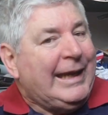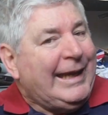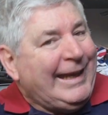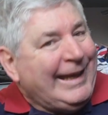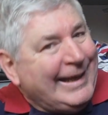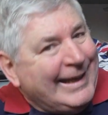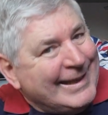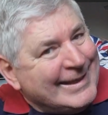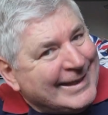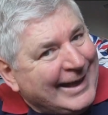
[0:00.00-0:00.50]

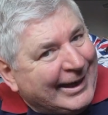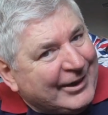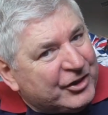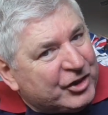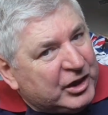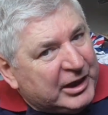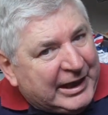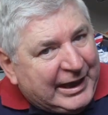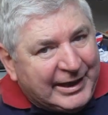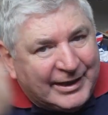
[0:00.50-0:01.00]
It is
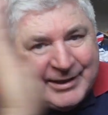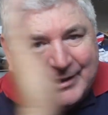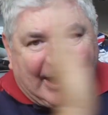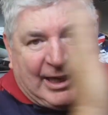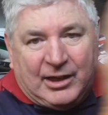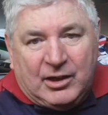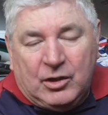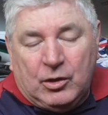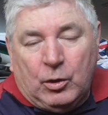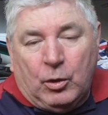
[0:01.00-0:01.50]
actually
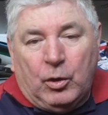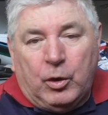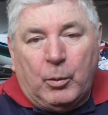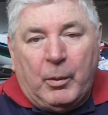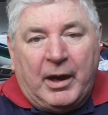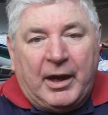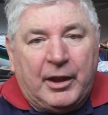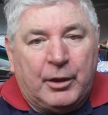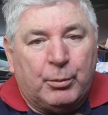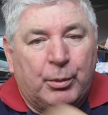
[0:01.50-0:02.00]
extended all the
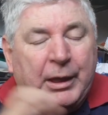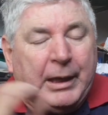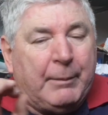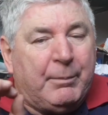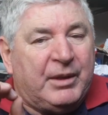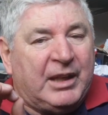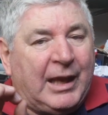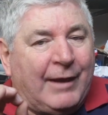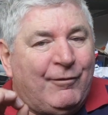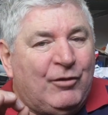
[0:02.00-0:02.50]
way to the rear,
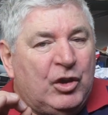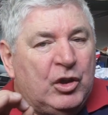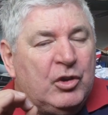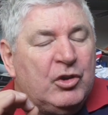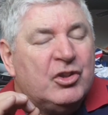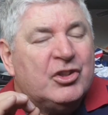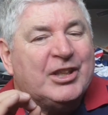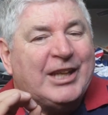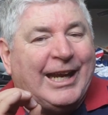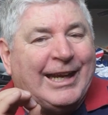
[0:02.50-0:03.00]
but they've
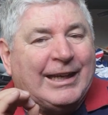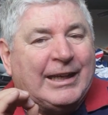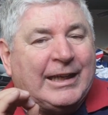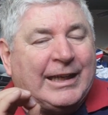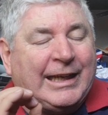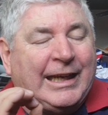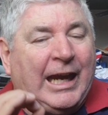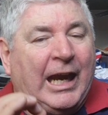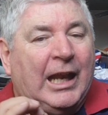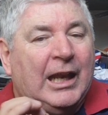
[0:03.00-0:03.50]
used a
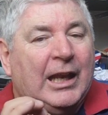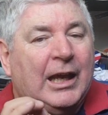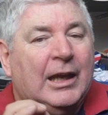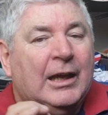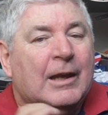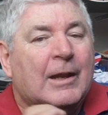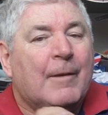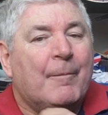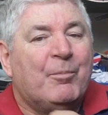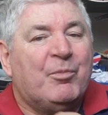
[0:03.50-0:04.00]
colour
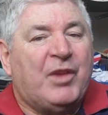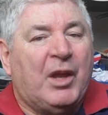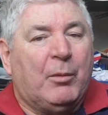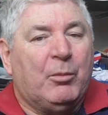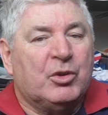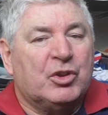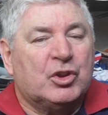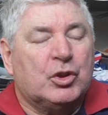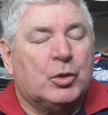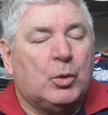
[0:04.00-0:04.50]
that
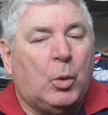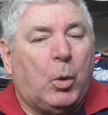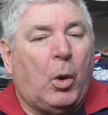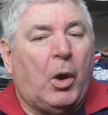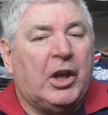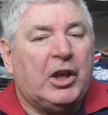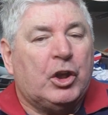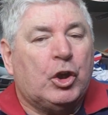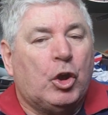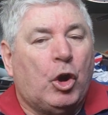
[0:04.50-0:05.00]
was
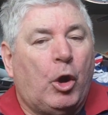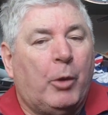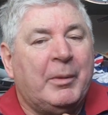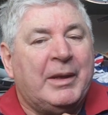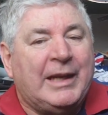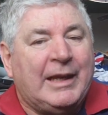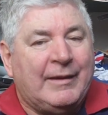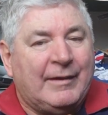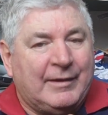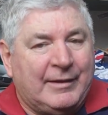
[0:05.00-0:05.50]
quite
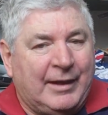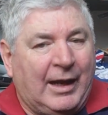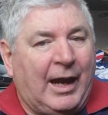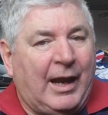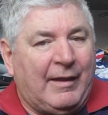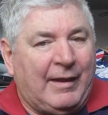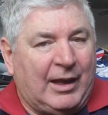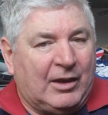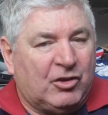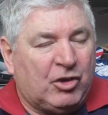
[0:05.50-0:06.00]
common in the
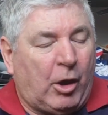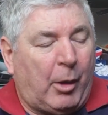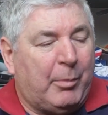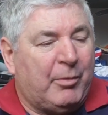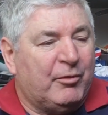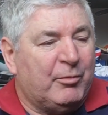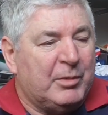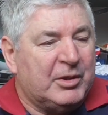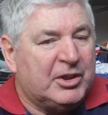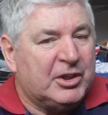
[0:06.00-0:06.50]
day, that type
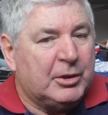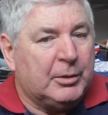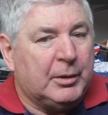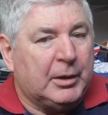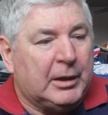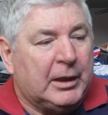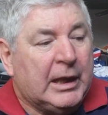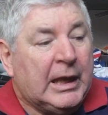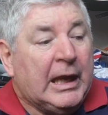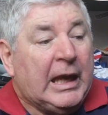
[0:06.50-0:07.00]
of
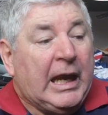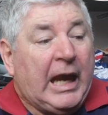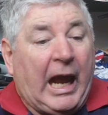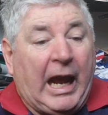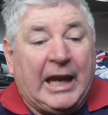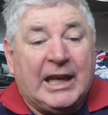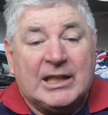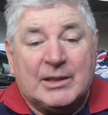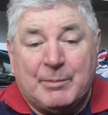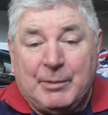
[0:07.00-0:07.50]
material.
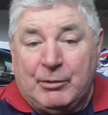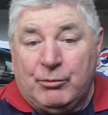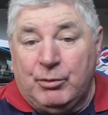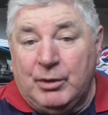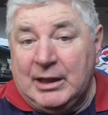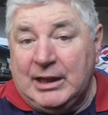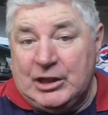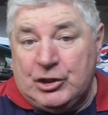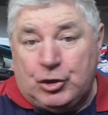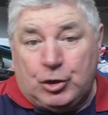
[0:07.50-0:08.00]
And it's been
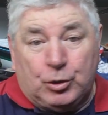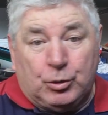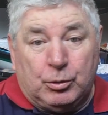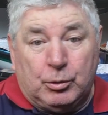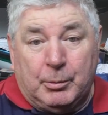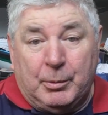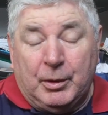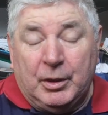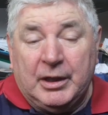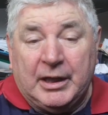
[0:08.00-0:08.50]
really
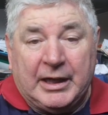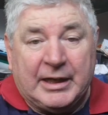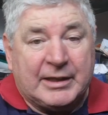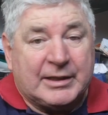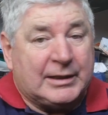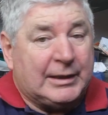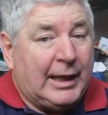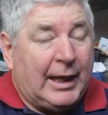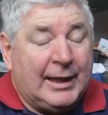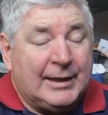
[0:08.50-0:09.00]
durable and
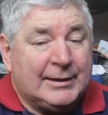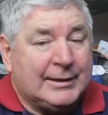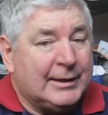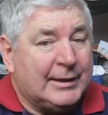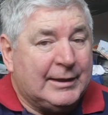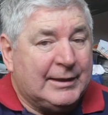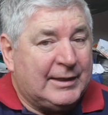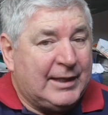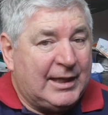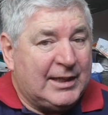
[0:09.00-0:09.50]
it's lasted
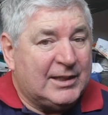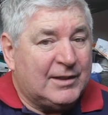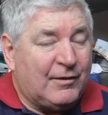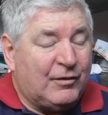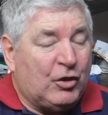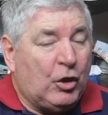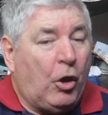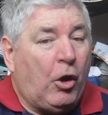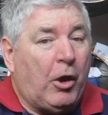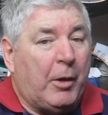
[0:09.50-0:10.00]
the test of
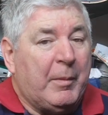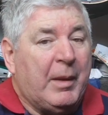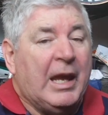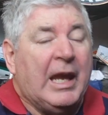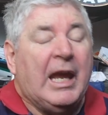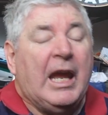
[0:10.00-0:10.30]
time.